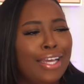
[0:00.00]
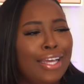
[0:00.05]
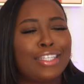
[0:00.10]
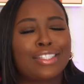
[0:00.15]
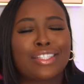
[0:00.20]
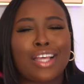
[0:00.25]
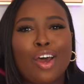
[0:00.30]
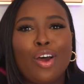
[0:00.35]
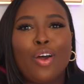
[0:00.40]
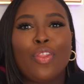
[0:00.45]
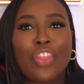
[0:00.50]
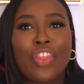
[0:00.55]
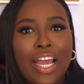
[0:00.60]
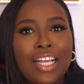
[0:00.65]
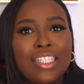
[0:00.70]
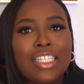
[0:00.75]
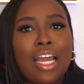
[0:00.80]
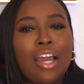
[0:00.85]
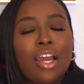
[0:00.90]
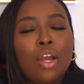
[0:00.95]
So that's
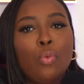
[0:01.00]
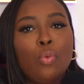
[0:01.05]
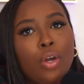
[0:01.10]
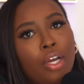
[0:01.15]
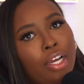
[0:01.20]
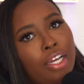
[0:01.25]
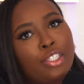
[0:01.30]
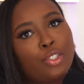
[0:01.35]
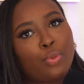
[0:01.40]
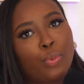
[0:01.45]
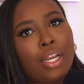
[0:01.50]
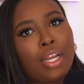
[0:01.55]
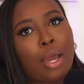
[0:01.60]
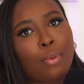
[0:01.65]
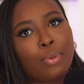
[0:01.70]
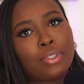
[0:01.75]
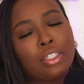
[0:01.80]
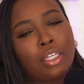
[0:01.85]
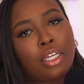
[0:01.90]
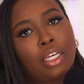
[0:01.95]
how it was when I
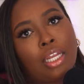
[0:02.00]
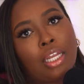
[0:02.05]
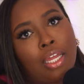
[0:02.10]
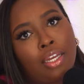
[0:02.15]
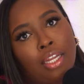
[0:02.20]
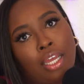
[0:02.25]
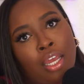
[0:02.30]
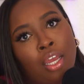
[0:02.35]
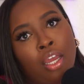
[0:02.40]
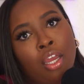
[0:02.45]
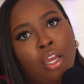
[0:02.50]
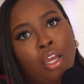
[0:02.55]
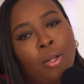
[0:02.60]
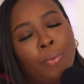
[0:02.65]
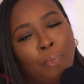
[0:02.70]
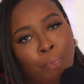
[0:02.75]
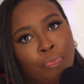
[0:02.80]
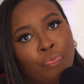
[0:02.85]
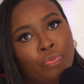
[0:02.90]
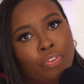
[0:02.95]
was looking at that
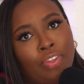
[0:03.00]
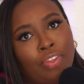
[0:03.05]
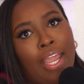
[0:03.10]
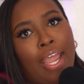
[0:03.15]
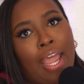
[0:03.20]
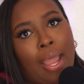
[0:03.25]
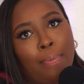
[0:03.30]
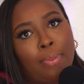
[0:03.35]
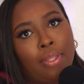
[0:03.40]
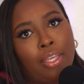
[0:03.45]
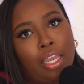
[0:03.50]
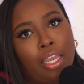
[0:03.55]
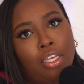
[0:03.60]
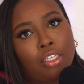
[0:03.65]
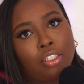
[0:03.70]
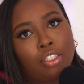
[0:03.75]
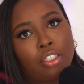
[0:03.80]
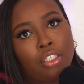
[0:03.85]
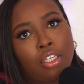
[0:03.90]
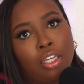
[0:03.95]

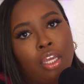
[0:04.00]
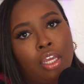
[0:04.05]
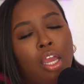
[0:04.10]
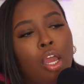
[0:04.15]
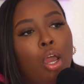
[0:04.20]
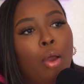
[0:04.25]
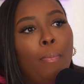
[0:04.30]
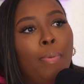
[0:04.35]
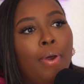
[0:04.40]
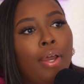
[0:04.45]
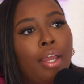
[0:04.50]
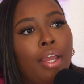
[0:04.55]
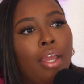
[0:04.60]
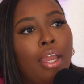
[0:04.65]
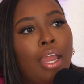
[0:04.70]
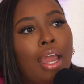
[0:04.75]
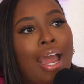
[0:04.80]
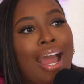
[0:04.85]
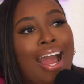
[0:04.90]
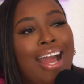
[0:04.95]
application, but
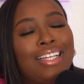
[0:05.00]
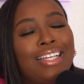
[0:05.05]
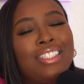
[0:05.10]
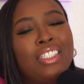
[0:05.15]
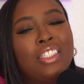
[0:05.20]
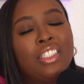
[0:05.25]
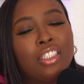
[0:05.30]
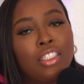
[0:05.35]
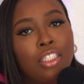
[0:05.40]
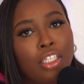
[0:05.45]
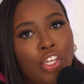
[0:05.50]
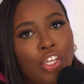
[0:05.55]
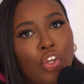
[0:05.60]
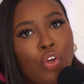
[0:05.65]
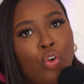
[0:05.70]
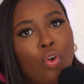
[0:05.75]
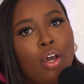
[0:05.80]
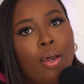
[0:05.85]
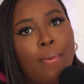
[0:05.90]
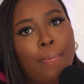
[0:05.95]
I
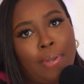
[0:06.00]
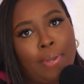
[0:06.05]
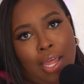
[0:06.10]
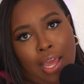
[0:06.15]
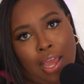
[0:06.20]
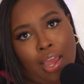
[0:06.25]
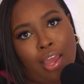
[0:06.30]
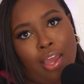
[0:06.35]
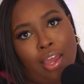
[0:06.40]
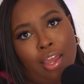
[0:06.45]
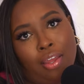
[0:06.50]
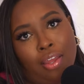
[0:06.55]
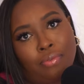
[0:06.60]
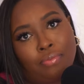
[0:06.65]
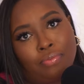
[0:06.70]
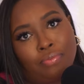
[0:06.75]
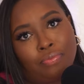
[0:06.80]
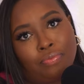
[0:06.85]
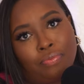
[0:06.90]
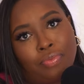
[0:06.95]
still applied.
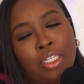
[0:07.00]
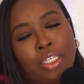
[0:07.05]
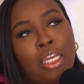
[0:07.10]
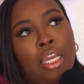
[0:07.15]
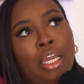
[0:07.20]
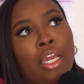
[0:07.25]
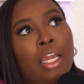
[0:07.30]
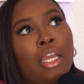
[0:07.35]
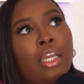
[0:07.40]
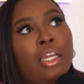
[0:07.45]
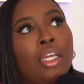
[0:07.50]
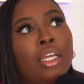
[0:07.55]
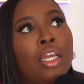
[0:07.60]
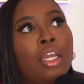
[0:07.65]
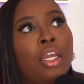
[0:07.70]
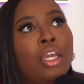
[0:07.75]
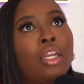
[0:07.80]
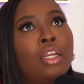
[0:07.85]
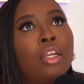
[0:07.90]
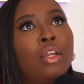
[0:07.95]

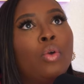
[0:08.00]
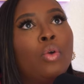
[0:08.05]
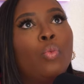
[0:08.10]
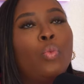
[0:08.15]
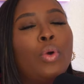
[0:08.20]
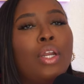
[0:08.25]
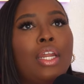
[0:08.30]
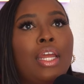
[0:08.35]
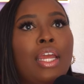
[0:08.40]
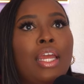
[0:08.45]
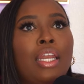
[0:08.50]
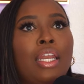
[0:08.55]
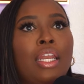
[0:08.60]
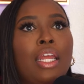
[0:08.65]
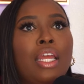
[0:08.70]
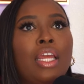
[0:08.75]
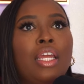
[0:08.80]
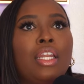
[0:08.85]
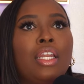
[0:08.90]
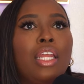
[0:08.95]
And
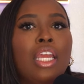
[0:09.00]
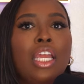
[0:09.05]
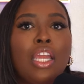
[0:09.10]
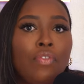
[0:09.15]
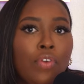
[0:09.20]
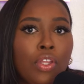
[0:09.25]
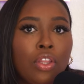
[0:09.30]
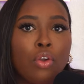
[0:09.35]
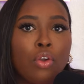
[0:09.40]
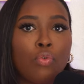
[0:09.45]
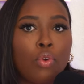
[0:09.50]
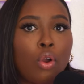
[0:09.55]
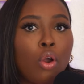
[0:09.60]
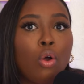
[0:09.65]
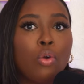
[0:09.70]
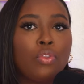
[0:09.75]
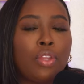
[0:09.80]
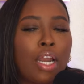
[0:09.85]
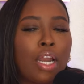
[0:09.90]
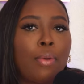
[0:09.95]
even the role
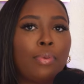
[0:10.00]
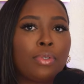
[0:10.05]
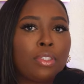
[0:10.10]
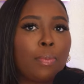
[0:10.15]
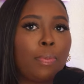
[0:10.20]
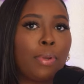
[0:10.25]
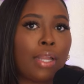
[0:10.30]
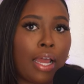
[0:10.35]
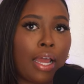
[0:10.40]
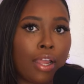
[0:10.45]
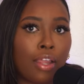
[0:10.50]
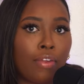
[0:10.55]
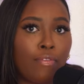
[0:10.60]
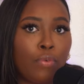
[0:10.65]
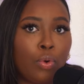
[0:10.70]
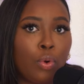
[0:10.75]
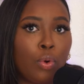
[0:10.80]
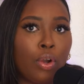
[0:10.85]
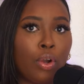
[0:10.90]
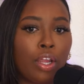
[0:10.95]
that I was applying
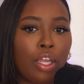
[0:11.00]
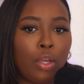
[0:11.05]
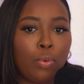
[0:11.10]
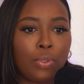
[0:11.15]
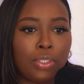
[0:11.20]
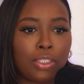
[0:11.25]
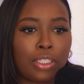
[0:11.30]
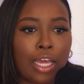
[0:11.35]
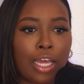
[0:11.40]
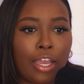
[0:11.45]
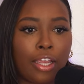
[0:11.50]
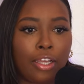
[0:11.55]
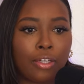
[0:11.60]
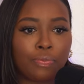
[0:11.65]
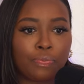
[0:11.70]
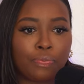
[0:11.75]
for, it was like